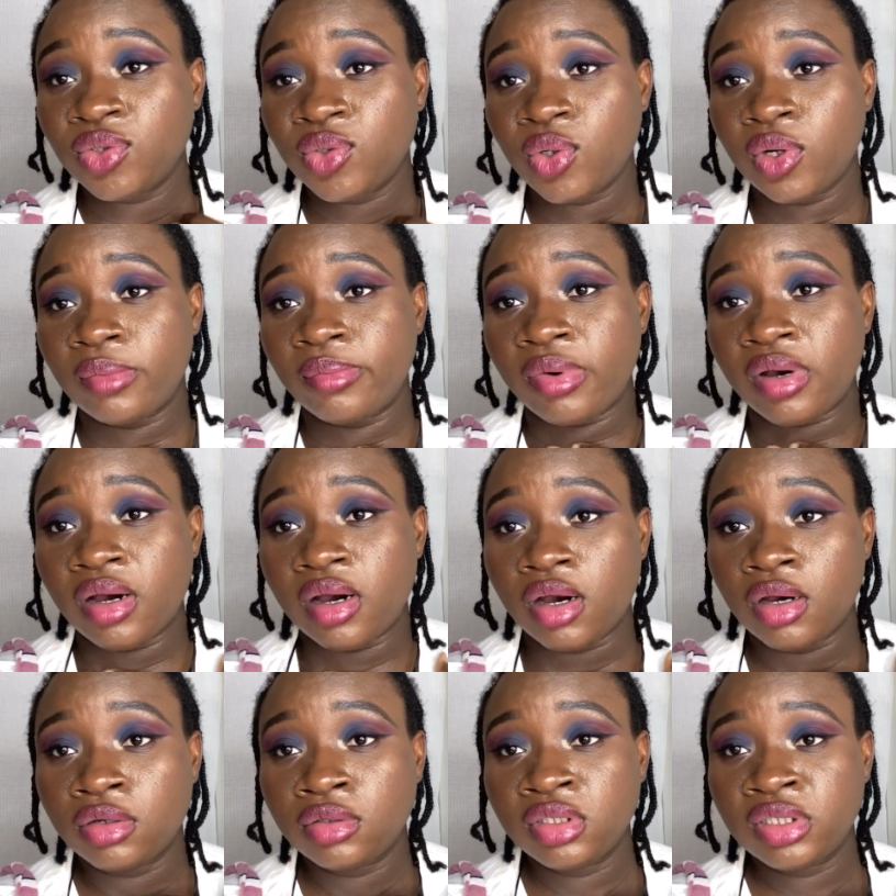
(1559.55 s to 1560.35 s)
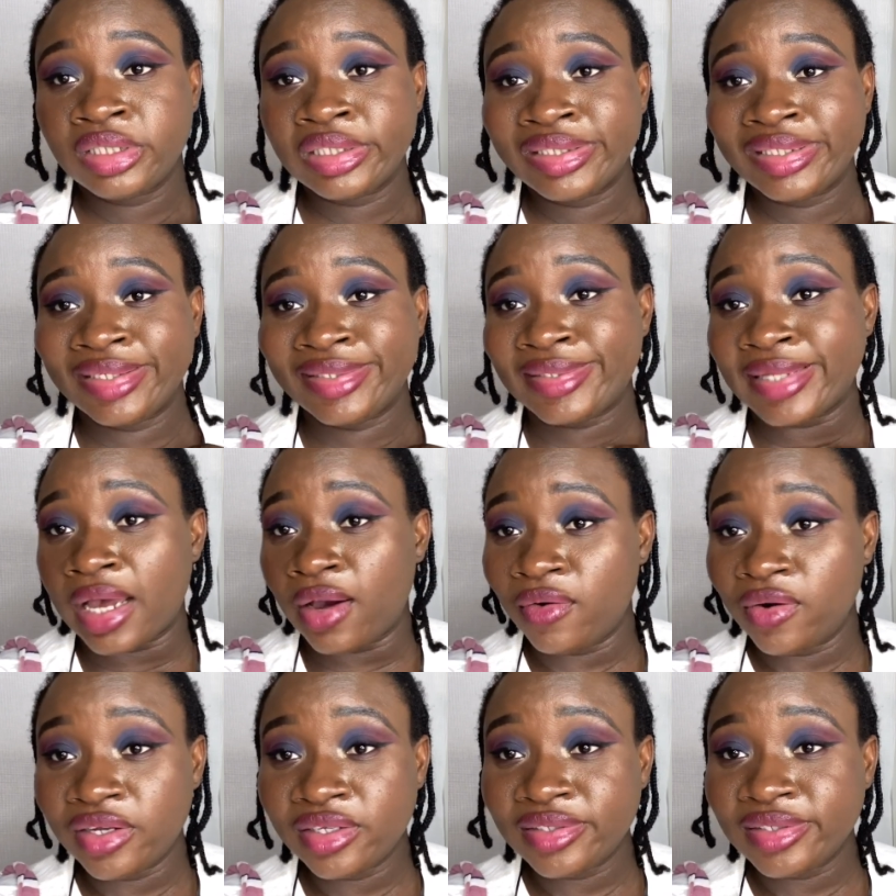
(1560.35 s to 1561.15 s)
so about 6
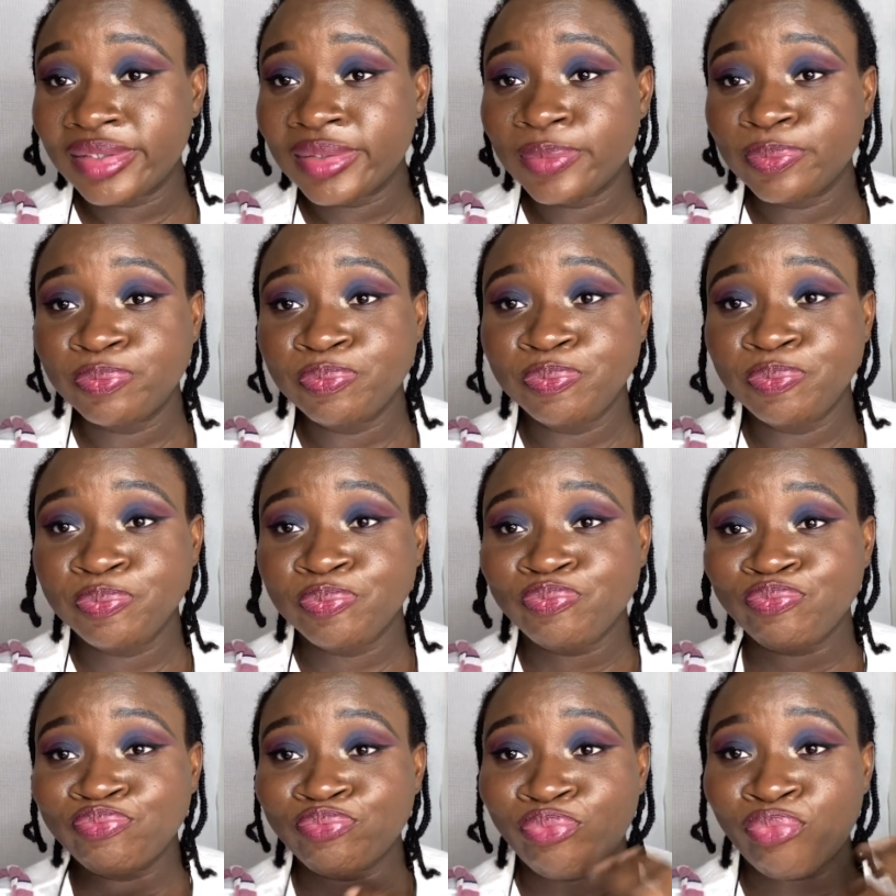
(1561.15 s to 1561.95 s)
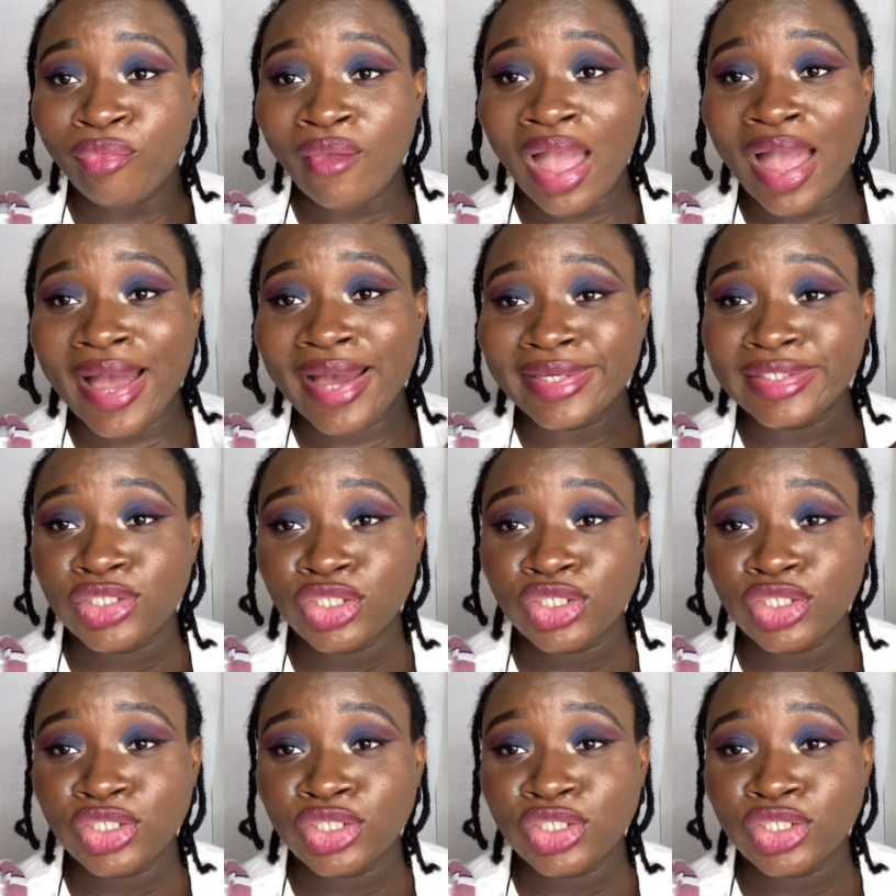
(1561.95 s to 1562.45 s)
hours. I